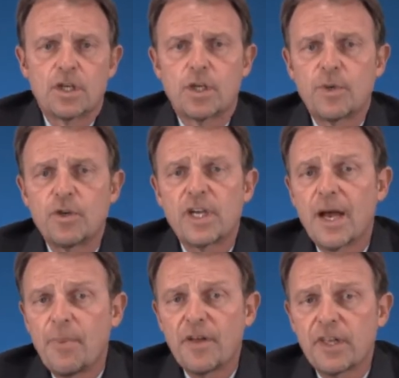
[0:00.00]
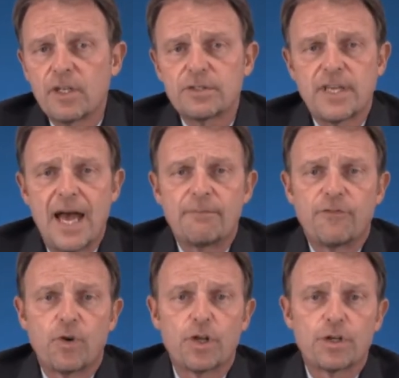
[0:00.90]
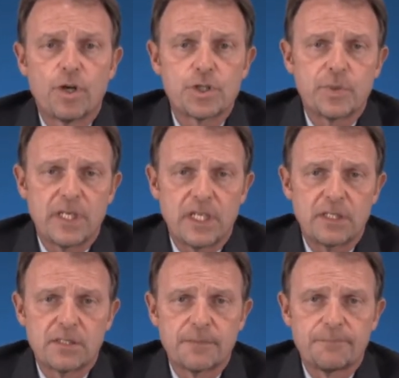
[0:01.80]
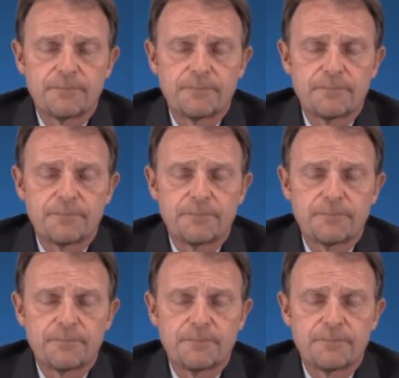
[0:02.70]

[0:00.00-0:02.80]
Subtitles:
commuting up on the hilltop for their grocery needs.